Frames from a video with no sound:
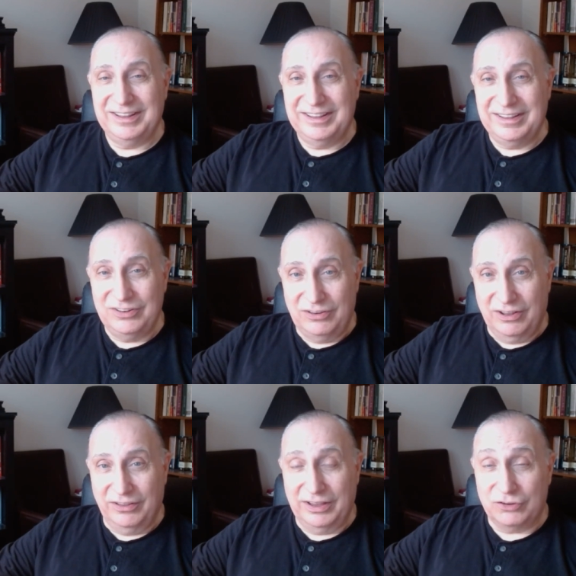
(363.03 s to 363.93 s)
is
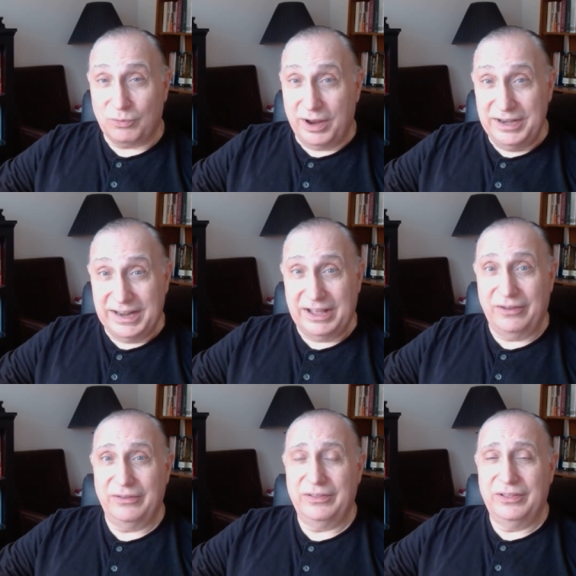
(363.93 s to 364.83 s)
telling us right now.